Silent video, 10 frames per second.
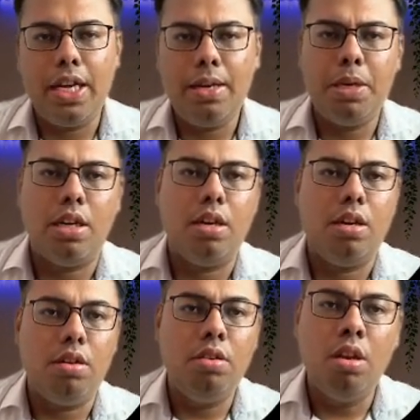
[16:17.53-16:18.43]
but
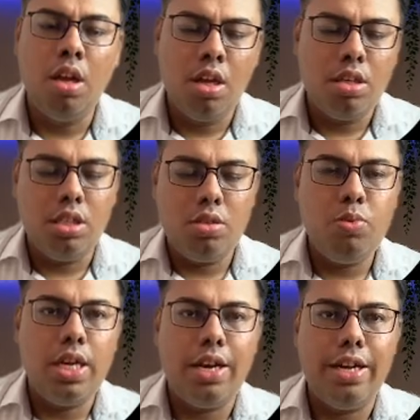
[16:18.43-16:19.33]
since
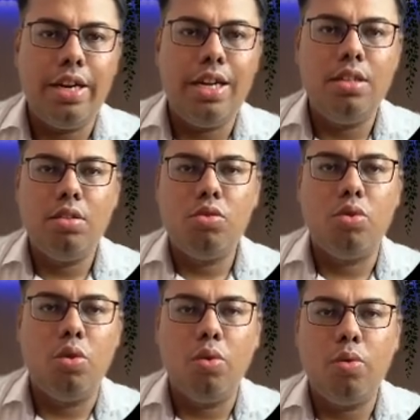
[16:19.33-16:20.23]
we are learning,
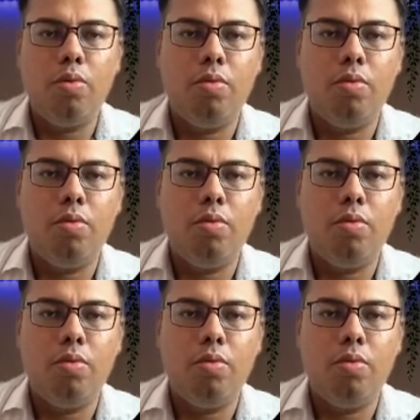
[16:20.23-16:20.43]
so